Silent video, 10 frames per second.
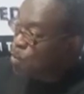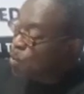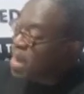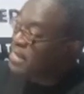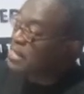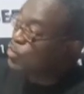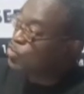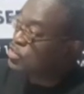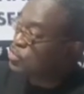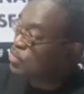for why they
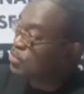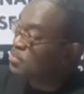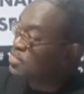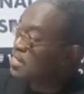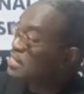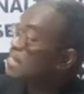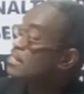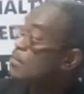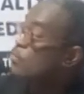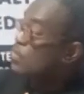got into the business.
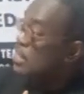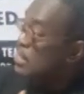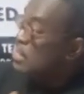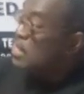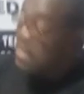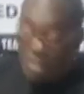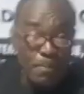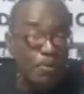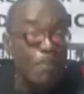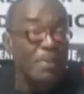That's the money, the,
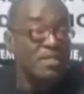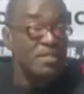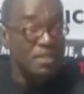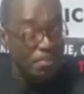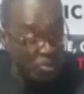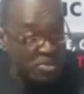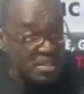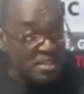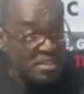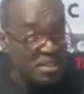the properties, the
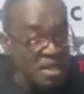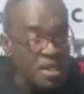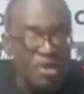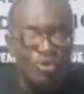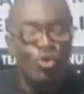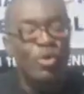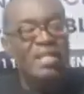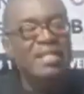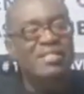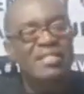proceeds.
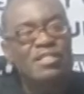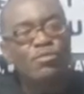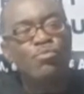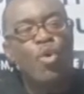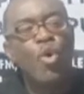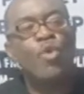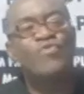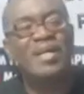So it is more of